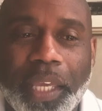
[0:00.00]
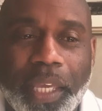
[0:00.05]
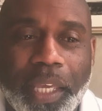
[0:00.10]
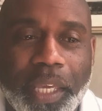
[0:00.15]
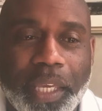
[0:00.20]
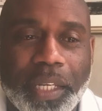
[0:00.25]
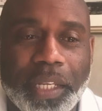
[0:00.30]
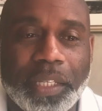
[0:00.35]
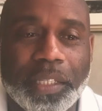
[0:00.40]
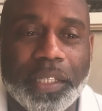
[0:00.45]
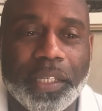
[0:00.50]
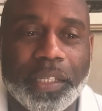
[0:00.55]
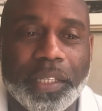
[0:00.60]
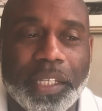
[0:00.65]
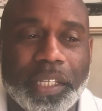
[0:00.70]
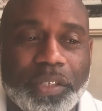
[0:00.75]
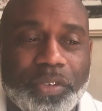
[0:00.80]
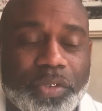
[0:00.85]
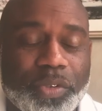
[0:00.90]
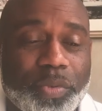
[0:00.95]
and uh, the
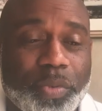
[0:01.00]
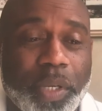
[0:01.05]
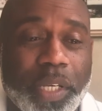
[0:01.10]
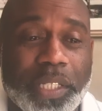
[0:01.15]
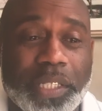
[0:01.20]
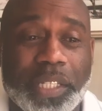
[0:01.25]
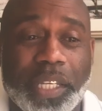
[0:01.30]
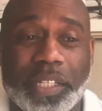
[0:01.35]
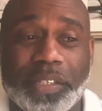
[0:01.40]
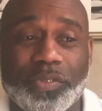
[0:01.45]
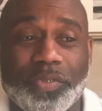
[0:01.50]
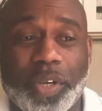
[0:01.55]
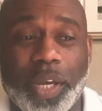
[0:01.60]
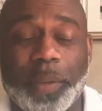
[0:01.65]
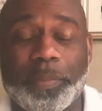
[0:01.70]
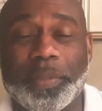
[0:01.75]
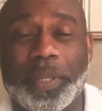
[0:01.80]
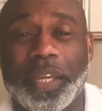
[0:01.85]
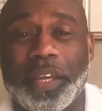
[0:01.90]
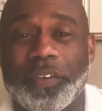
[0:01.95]
interest rates had
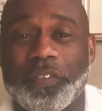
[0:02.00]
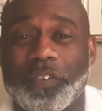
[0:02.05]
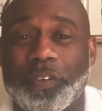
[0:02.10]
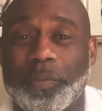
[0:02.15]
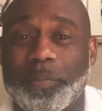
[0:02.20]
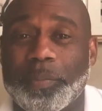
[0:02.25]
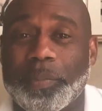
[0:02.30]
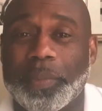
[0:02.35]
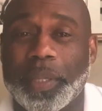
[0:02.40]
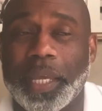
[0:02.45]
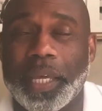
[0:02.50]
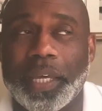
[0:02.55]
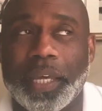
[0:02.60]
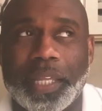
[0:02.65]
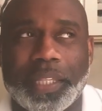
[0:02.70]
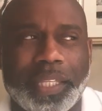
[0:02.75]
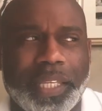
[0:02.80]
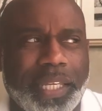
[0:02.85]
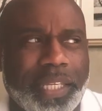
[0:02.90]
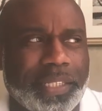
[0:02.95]
dropped down from uh, I
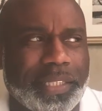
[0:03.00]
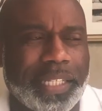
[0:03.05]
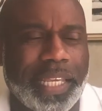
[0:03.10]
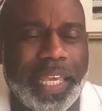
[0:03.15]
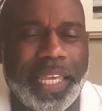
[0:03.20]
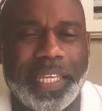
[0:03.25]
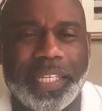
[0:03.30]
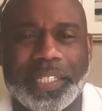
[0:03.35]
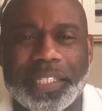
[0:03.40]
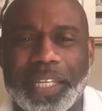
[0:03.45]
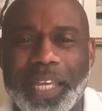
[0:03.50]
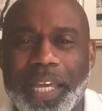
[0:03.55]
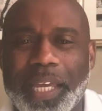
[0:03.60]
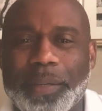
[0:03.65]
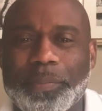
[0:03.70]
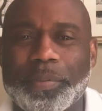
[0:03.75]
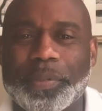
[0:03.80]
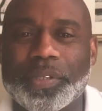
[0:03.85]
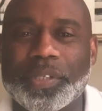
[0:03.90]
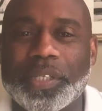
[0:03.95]
think it's eight
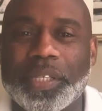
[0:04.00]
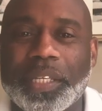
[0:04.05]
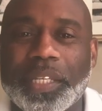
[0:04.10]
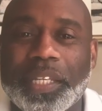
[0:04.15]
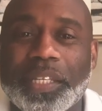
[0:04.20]
nine percent.